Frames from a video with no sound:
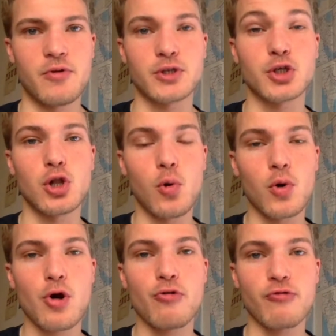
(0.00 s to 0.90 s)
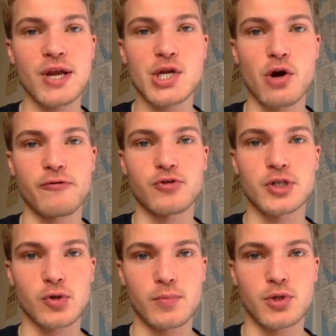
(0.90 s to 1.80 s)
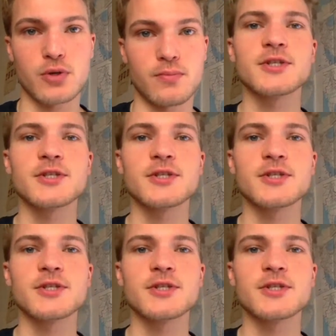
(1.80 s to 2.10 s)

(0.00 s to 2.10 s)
There's a lower rate of transcription.